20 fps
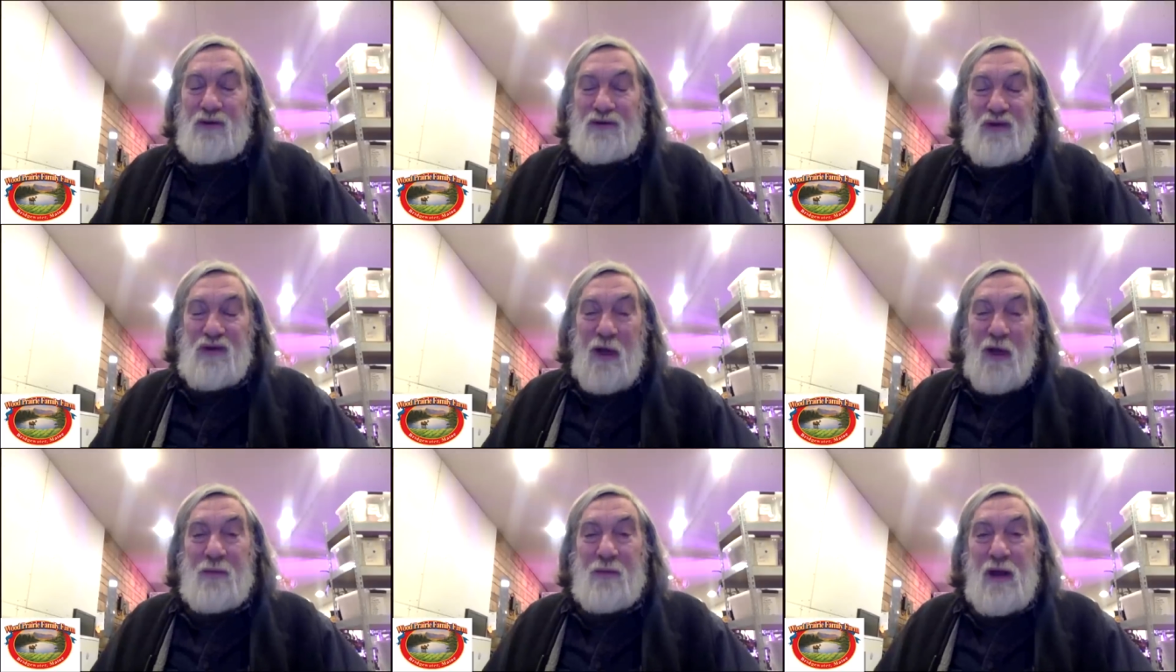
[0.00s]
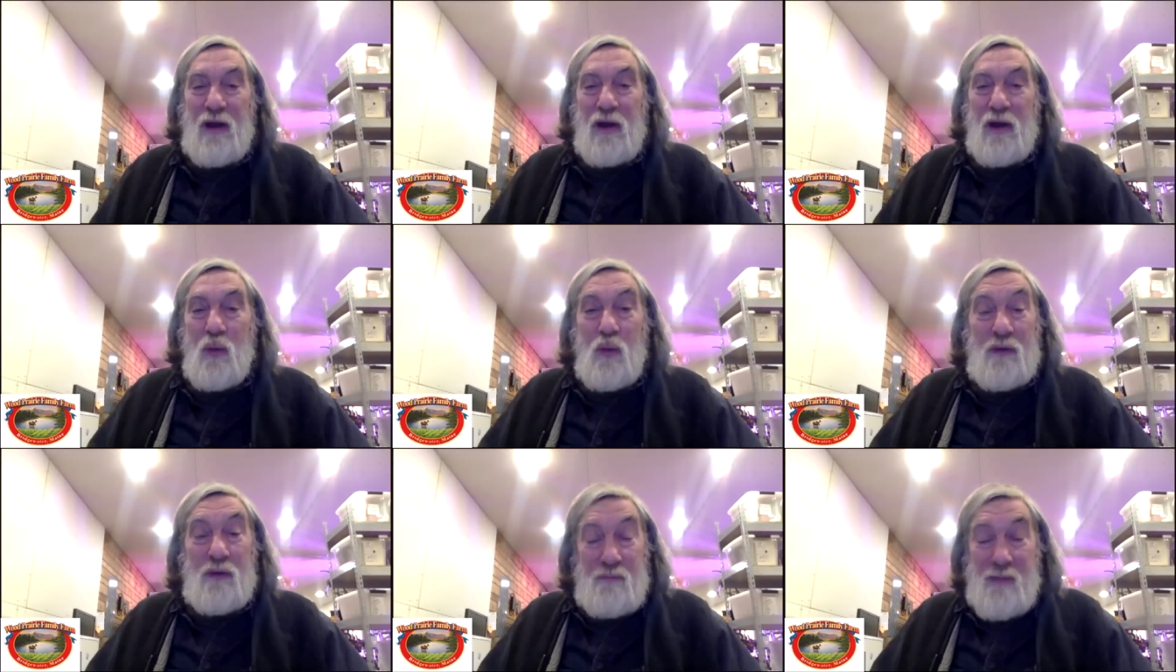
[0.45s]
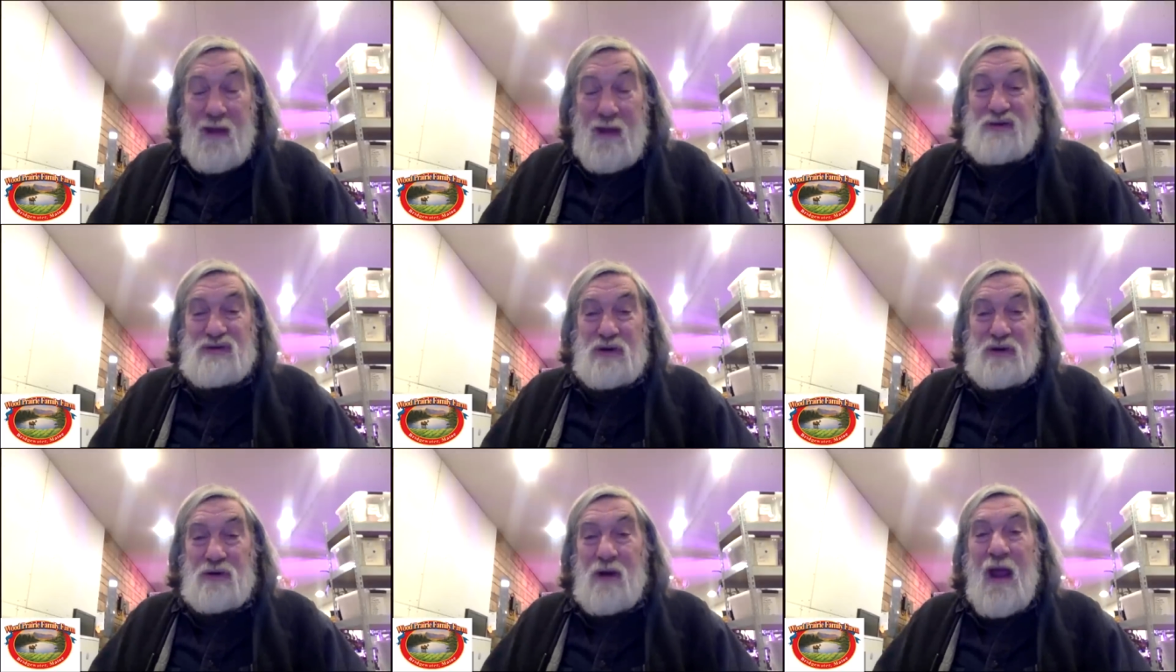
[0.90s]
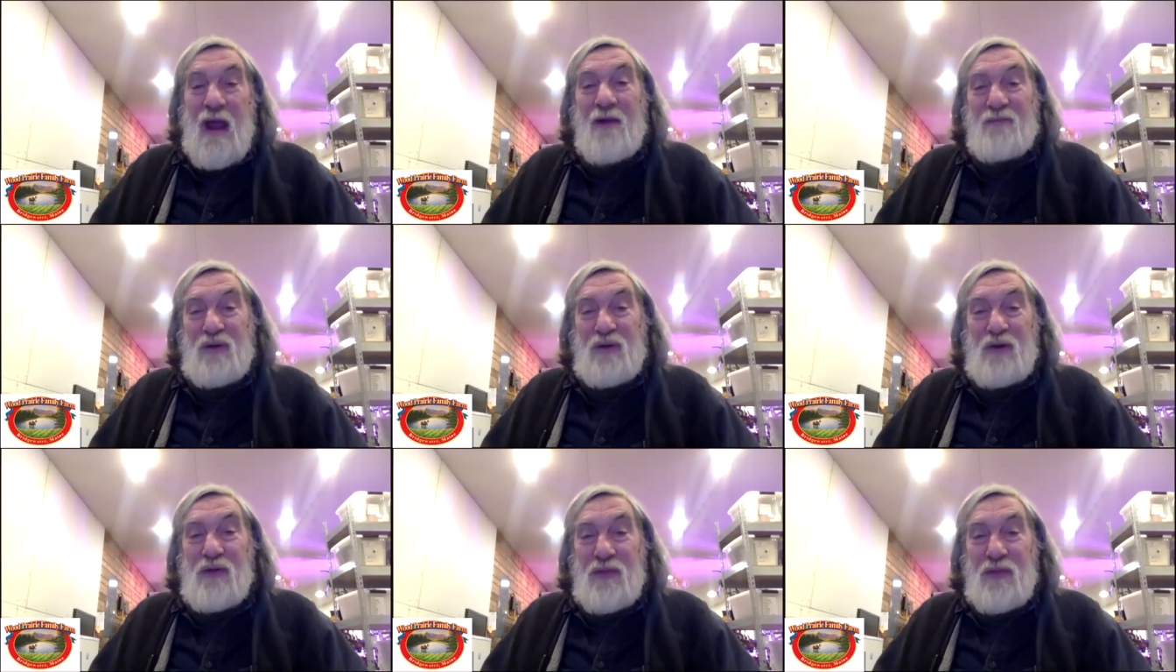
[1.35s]
farmers up here would
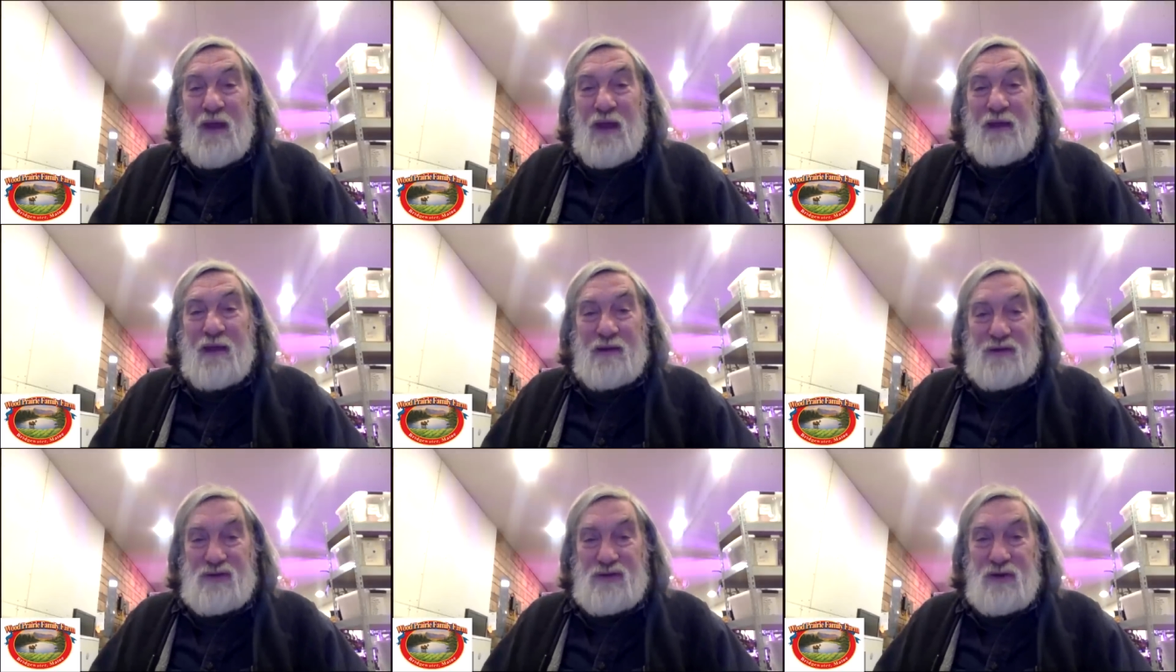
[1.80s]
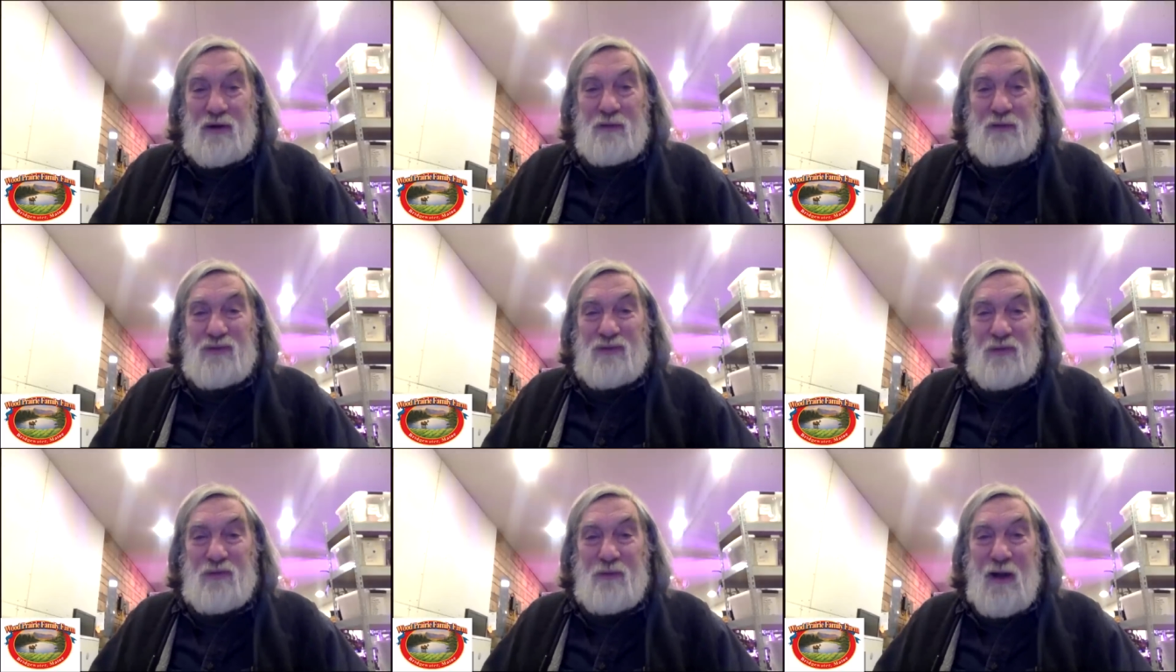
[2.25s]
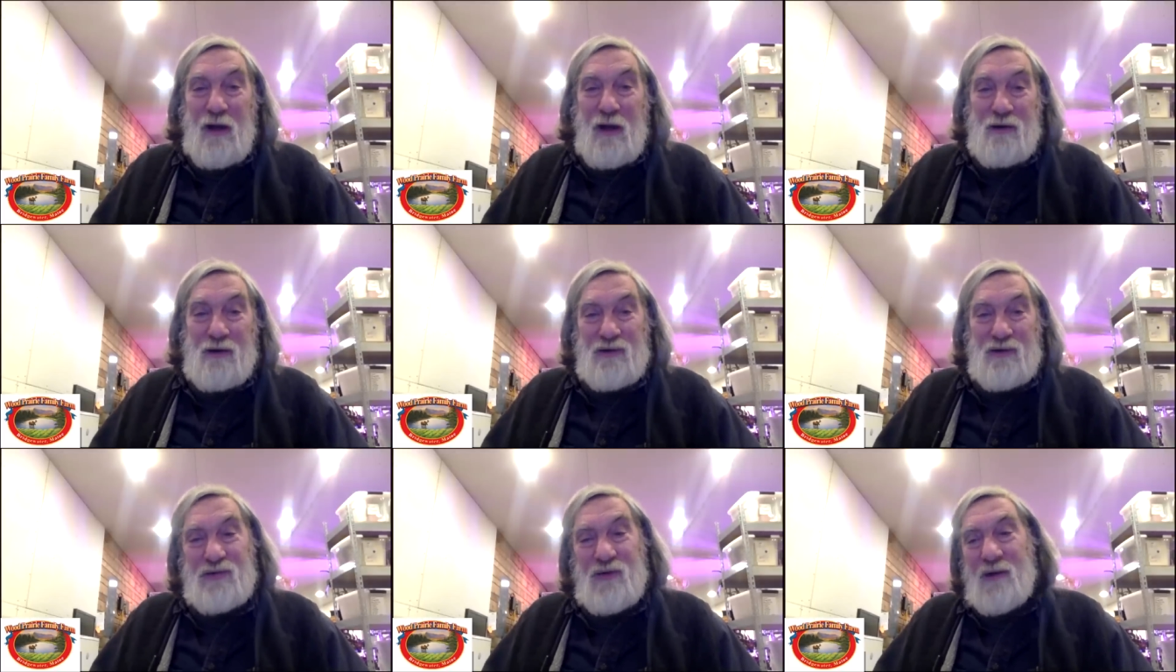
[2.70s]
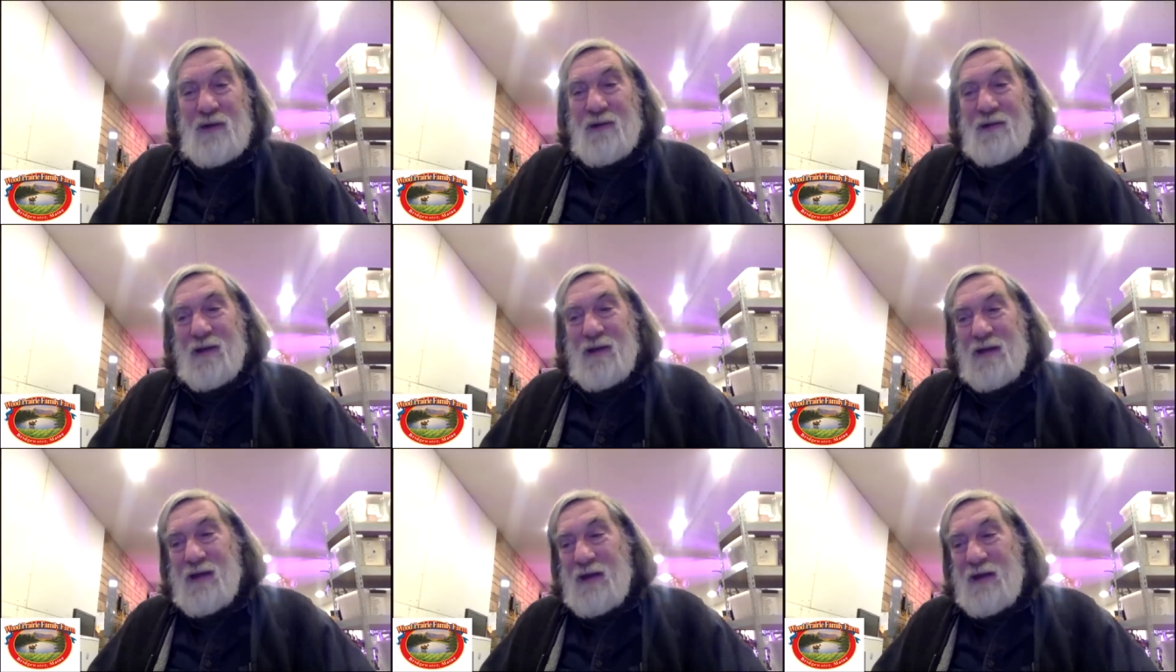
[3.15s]
measure everything in terms of
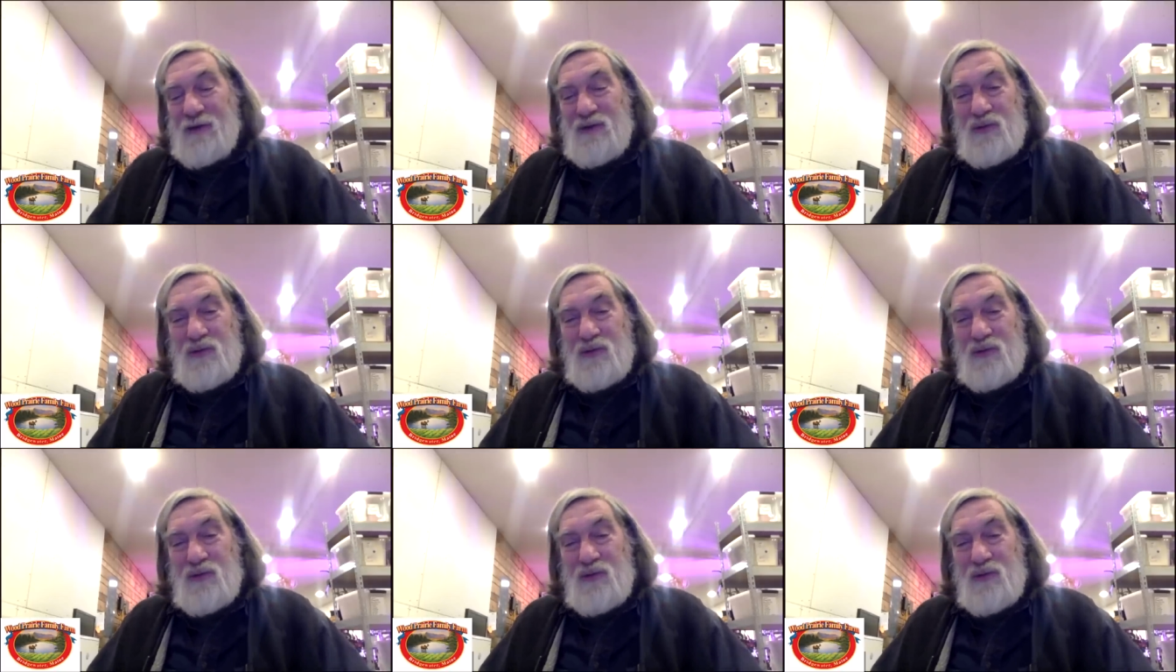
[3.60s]
barrels.